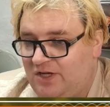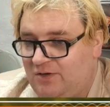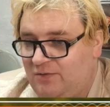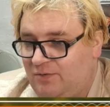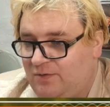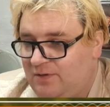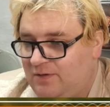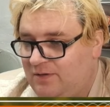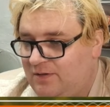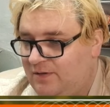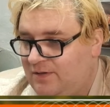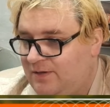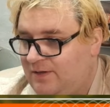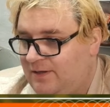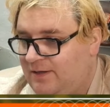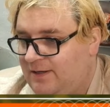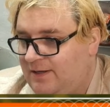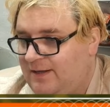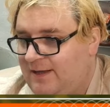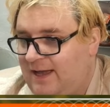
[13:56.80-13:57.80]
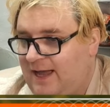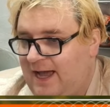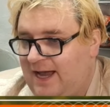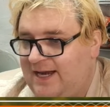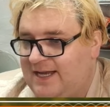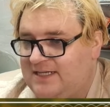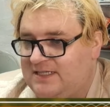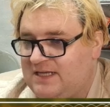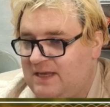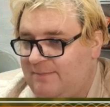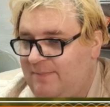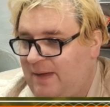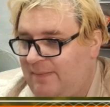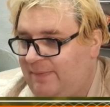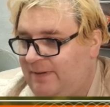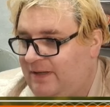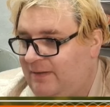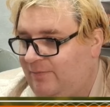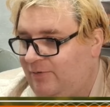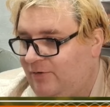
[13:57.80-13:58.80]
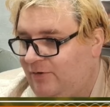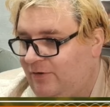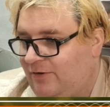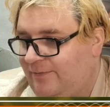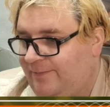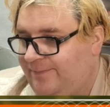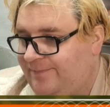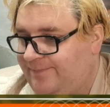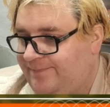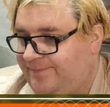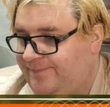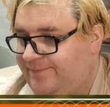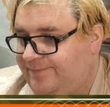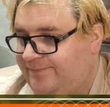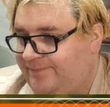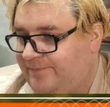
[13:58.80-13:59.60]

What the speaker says: new, and it's Pepe the Prawn.